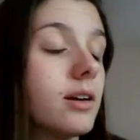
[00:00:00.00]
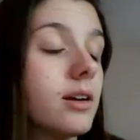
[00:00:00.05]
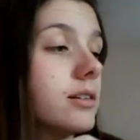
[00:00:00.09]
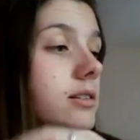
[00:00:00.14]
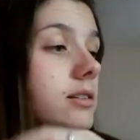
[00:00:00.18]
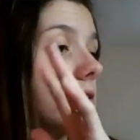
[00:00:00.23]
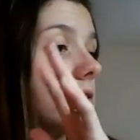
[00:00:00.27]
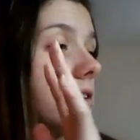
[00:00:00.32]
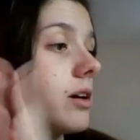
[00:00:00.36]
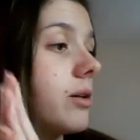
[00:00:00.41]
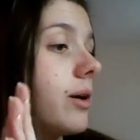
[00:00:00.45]

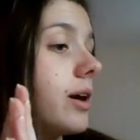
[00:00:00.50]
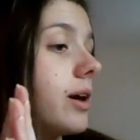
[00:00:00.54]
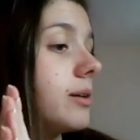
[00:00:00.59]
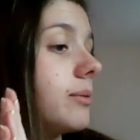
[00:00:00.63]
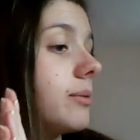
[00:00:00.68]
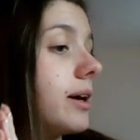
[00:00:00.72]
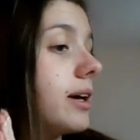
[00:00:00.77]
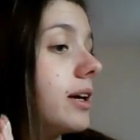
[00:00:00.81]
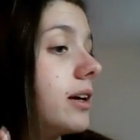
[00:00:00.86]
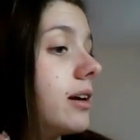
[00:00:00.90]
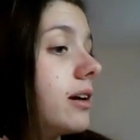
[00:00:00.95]
So
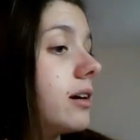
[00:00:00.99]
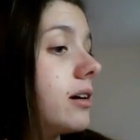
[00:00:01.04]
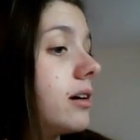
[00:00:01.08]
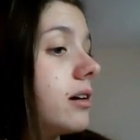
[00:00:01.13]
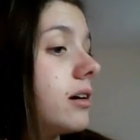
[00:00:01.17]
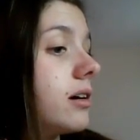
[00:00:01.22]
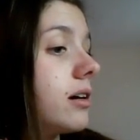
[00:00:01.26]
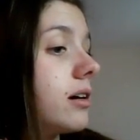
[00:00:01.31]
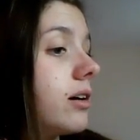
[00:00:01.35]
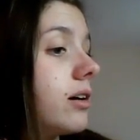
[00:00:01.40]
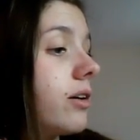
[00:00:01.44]
anyway,
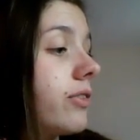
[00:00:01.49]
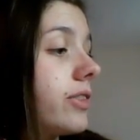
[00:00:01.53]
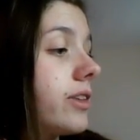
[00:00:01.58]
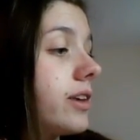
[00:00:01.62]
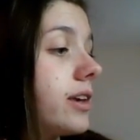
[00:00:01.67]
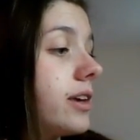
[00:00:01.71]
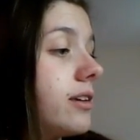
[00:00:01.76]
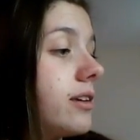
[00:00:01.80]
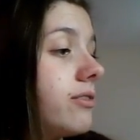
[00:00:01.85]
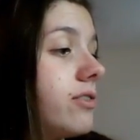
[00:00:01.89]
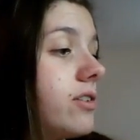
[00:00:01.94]
on
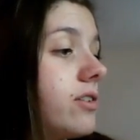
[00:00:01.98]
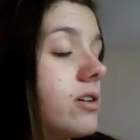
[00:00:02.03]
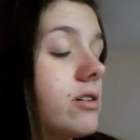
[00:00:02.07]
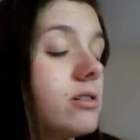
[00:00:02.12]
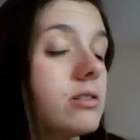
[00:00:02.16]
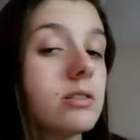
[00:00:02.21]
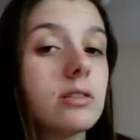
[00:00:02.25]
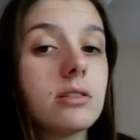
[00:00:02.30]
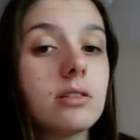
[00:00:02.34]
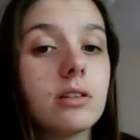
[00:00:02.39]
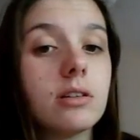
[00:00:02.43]
the
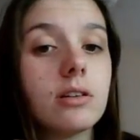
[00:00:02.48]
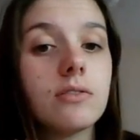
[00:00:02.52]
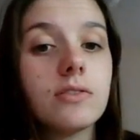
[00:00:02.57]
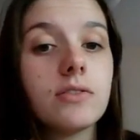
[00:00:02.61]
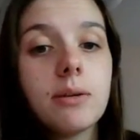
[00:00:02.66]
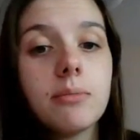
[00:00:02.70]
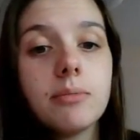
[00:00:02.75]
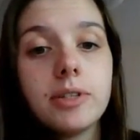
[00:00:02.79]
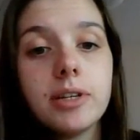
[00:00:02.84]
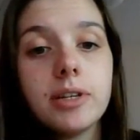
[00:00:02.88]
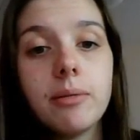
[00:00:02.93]
1st of
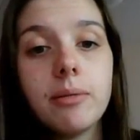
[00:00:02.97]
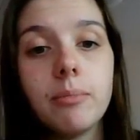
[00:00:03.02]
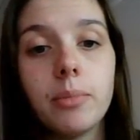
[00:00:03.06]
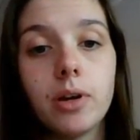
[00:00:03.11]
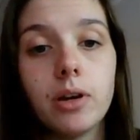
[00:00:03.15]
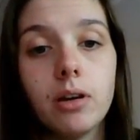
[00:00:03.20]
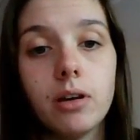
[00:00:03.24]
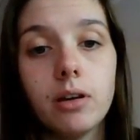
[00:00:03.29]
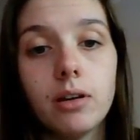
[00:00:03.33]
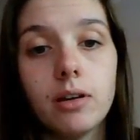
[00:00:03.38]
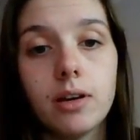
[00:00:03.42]

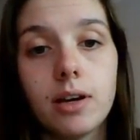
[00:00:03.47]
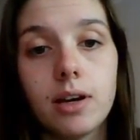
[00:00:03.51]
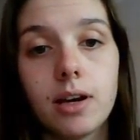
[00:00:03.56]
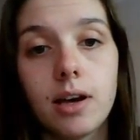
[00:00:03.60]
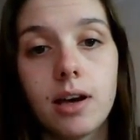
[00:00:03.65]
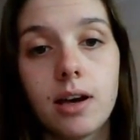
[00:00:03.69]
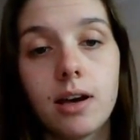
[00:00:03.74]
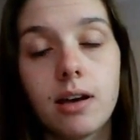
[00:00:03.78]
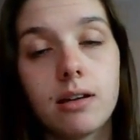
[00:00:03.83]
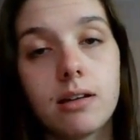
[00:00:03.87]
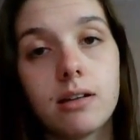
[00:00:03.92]
September
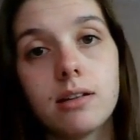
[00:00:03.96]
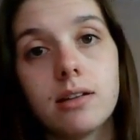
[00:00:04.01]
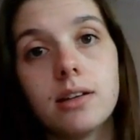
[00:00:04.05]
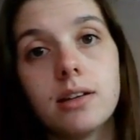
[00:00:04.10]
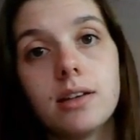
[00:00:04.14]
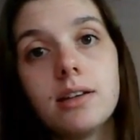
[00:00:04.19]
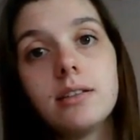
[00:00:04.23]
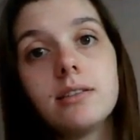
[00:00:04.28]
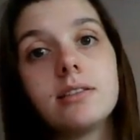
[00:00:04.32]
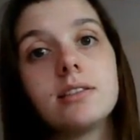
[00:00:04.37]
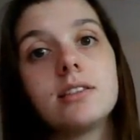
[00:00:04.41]

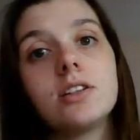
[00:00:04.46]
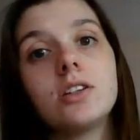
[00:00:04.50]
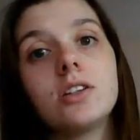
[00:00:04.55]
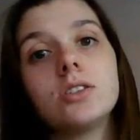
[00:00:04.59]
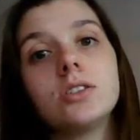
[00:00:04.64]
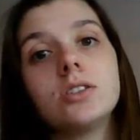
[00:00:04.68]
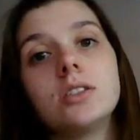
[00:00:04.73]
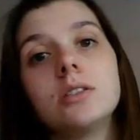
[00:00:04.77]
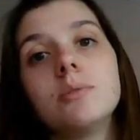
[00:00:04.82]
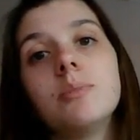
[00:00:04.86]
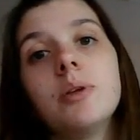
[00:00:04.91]
I
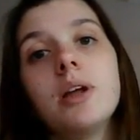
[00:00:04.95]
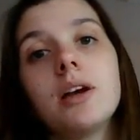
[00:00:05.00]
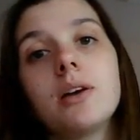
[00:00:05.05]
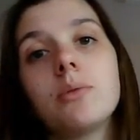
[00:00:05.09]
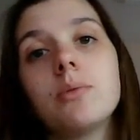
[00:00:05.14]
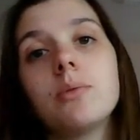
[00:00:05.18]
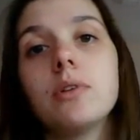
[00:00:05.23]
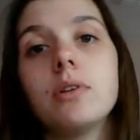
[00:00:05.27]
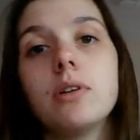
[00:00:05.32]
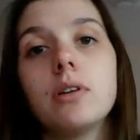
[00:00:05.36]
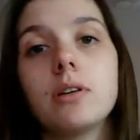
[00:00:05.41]
started the
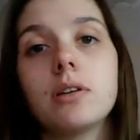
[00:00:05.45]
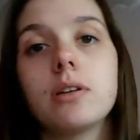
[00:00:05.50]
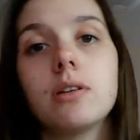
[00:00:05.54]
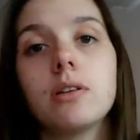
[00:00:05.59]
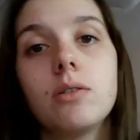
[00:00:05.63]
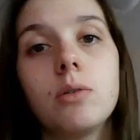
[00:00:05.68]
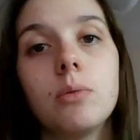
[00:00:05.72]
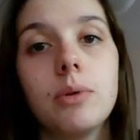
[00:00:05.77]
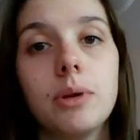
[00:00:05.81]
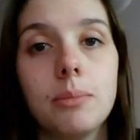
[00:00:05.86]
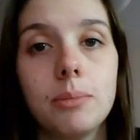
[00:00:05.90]
Blackwork
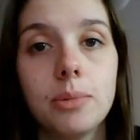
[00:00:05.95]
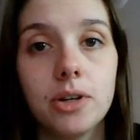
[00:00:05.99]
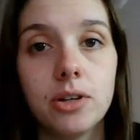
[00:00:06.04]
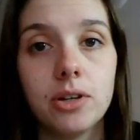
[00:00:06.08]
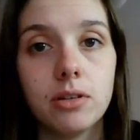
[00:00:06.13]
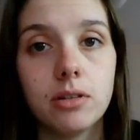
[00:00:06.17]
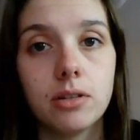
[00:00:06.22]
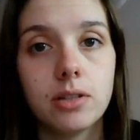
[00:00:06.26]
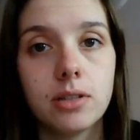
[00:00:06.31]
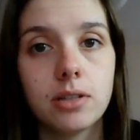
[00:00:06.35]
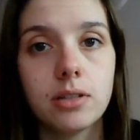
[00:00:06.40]

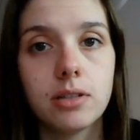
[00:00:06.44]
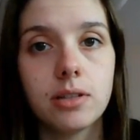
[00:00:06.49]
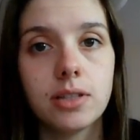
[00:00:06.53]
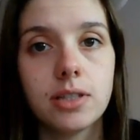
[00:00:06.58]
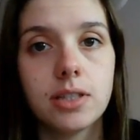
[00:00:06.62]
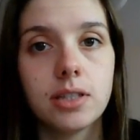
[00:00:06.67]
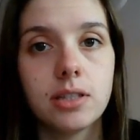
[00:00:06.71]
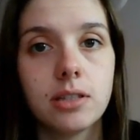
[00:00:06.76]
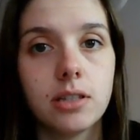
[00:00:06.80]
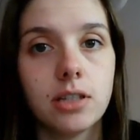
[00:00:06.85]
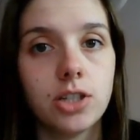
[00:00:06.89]
Hummingbird
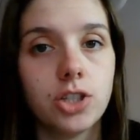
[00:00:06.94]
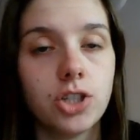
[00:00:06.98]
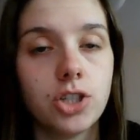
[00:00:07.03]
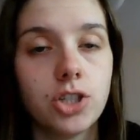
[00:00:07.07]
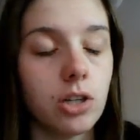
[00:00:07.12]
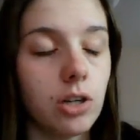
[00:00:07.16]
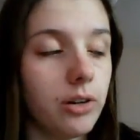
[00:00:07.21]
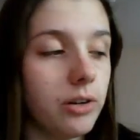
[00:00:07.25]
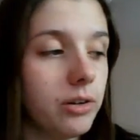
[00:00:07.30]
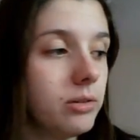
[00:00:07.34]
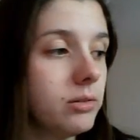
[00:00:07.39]
stitch
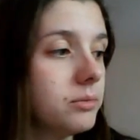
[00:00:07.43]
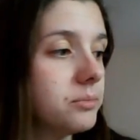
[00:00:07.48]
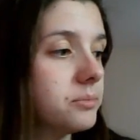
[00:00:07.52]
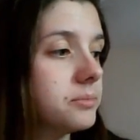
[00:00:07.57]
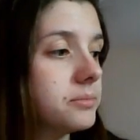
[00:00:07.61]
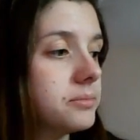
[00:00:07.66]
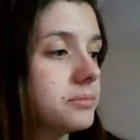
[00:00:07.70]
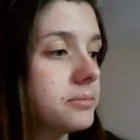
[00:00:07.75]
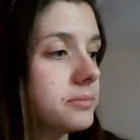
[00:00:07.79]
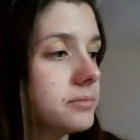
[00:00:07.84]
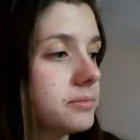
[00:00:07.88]
along
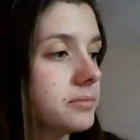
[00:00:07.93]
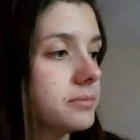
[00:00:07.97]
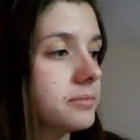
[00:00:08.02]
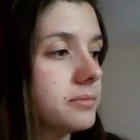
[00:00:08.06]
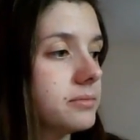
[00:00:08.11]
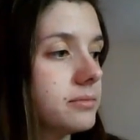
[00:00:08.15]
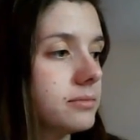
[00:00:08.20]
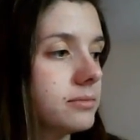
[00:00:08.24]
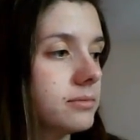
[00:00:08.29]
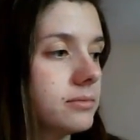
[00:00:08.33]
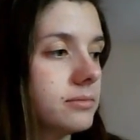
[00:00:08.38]

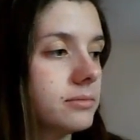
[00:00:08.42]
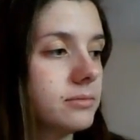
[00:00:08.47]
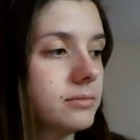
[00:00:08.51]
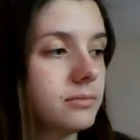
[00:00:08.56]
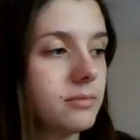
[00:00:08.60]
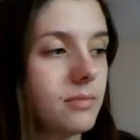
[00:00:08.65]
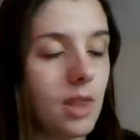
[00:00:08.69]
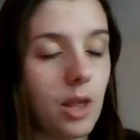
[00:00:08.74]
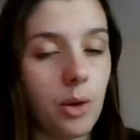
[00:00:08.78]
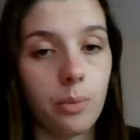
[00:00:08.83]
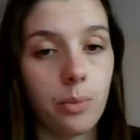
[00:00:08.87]

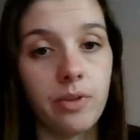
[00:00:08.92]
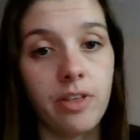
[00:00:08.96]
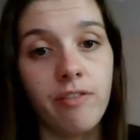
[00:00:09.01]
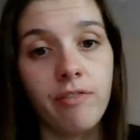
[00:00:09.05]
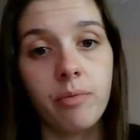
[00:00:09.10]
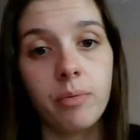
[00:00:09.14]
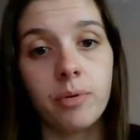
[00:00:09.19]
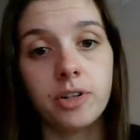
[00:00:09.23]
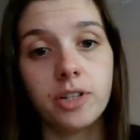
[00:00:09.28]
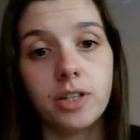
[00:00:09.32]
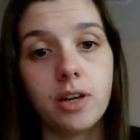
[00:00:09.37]
with
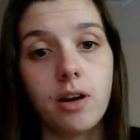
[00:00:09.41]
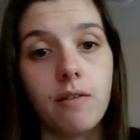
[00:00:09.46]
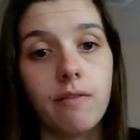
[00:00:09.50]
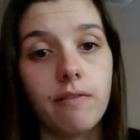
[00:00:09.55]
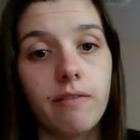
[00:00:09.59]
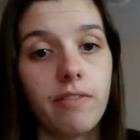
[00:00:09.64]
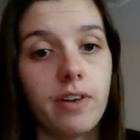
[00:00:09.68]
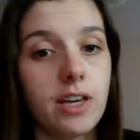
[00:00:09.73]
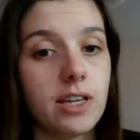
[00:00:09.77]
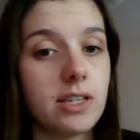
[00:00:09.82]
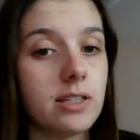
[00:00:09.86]
everybody on
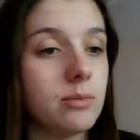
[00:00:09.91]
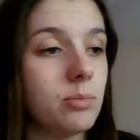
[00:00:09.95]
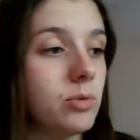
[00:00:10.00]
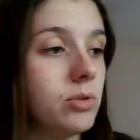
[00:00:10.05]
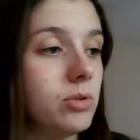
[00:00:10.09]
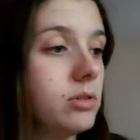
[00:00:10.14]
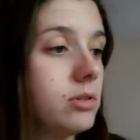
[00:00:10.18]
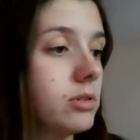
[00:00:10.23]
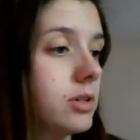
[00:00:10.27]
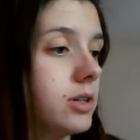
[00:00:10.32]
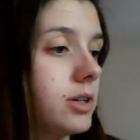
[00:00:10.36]
Facebook.